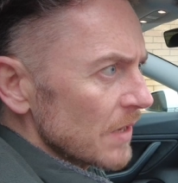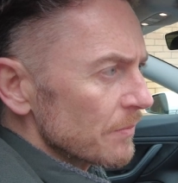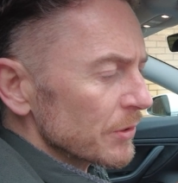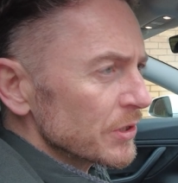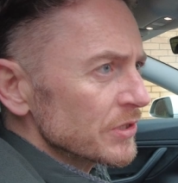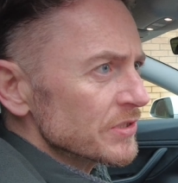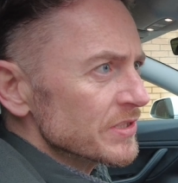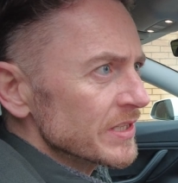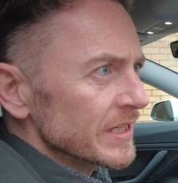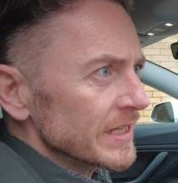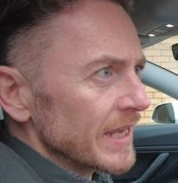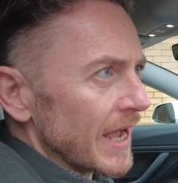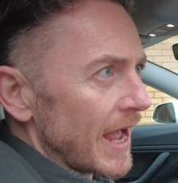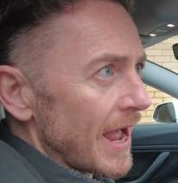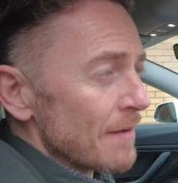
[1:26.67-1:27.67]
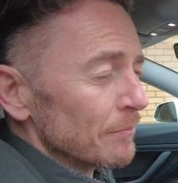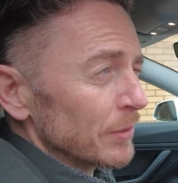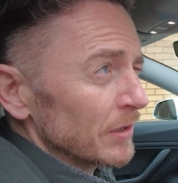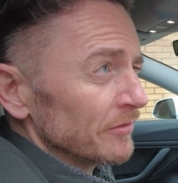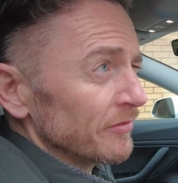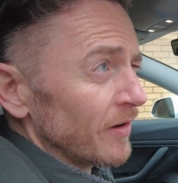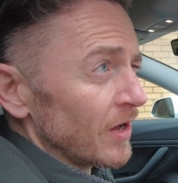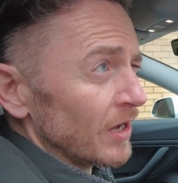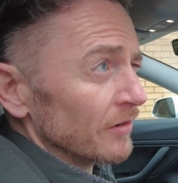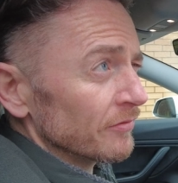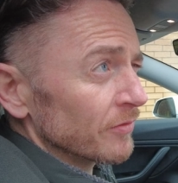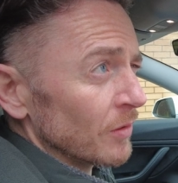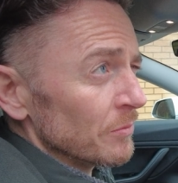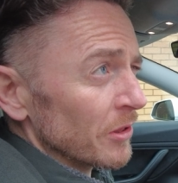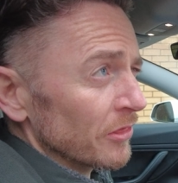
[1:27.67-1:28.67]
because the amplifier
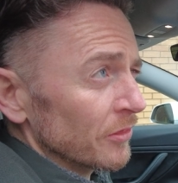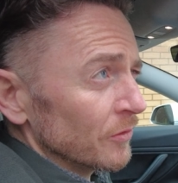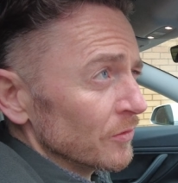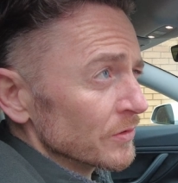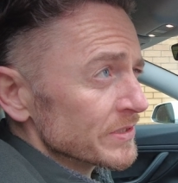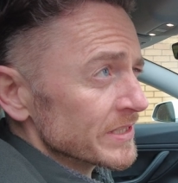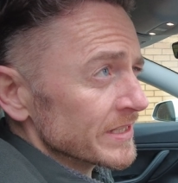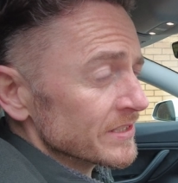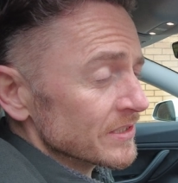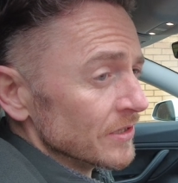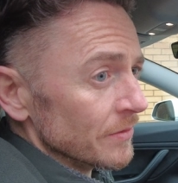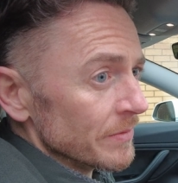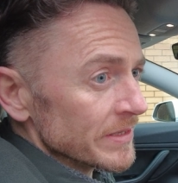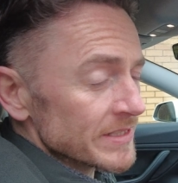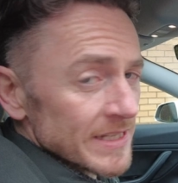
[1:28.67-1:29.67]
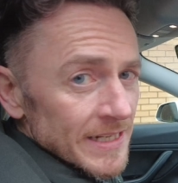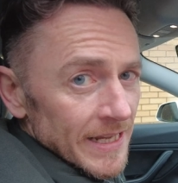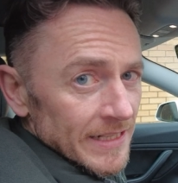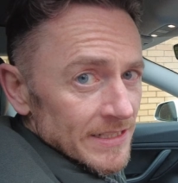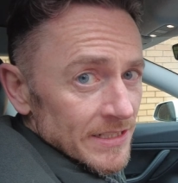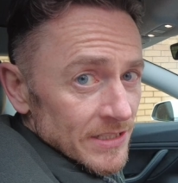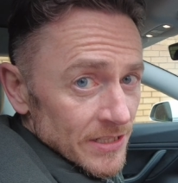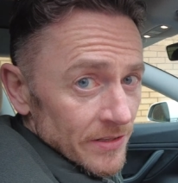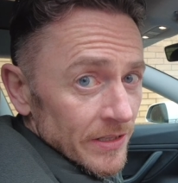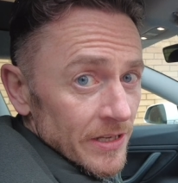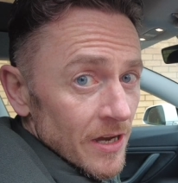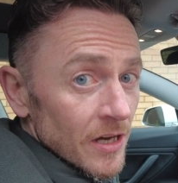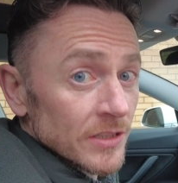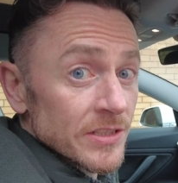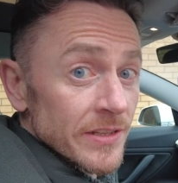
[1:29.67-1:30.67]
from the Thor system is connected to the
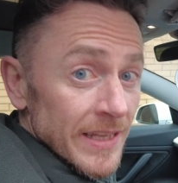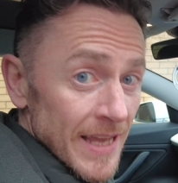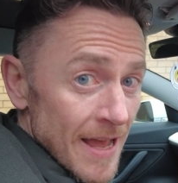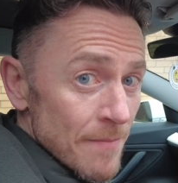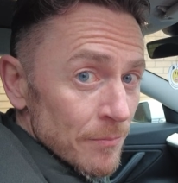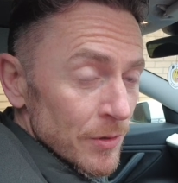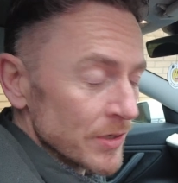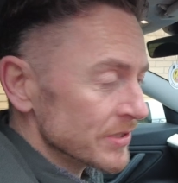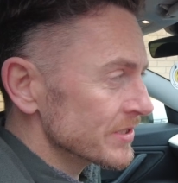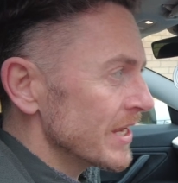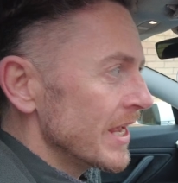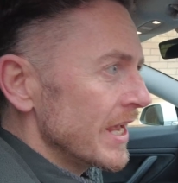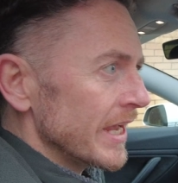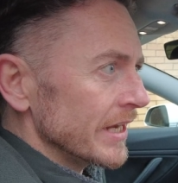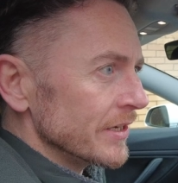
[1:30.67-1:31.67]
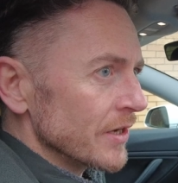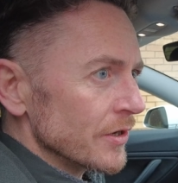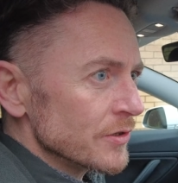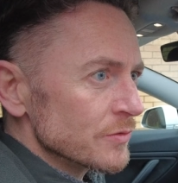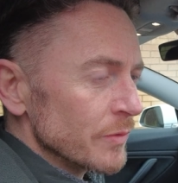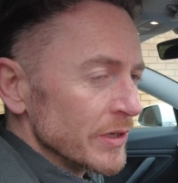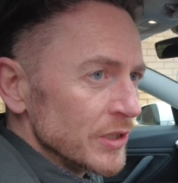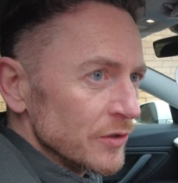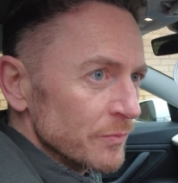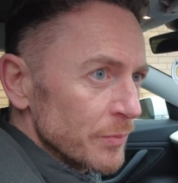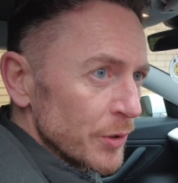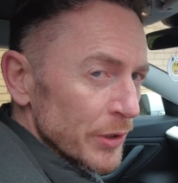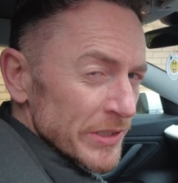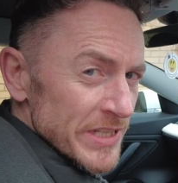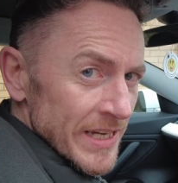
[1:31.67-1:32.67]
car, to the canvas, it knows when you're
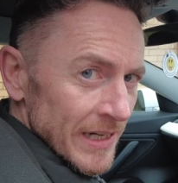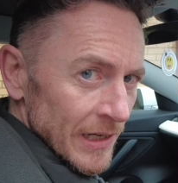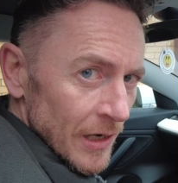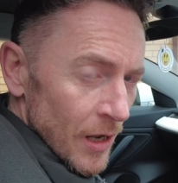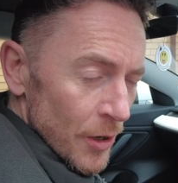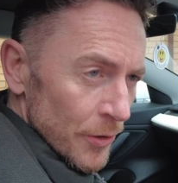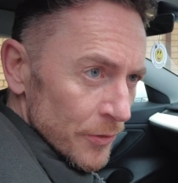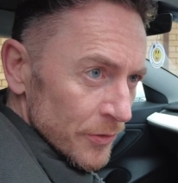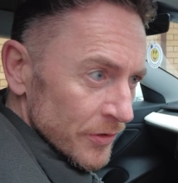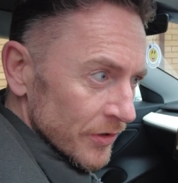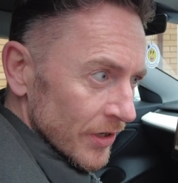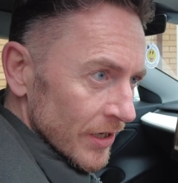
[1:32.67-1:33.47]
putting load